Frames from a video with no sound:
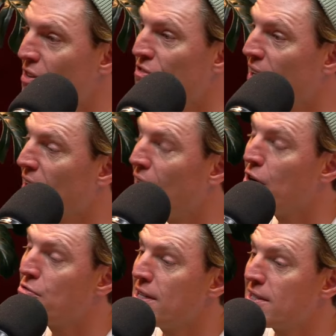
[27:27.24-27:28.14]
a finger, a
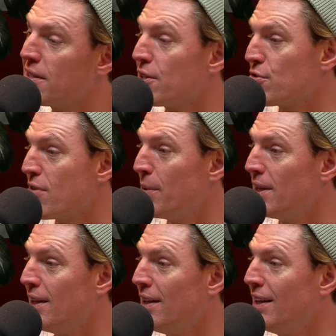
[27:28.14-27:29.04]
wrist, an
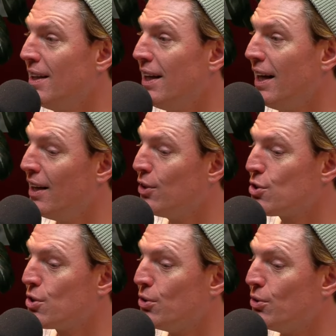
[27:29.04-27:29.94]
extremity
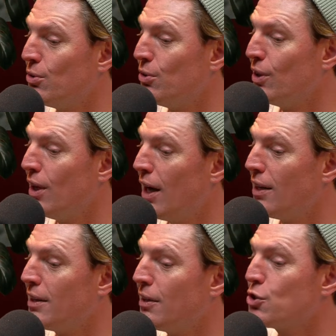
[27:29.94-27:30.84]
into a
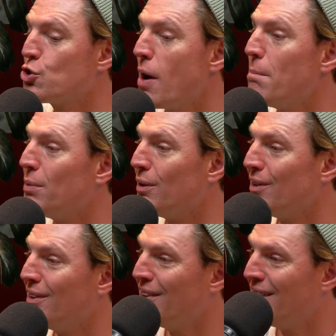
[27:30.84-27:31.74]
little jumble
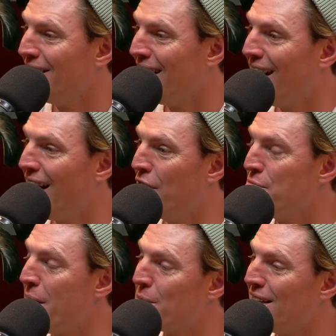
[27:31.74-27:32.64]
of
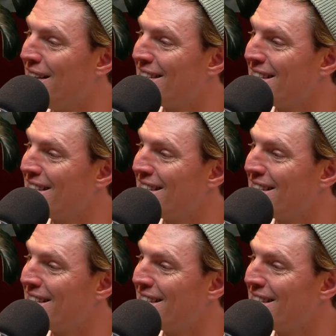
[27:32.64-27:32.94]
memories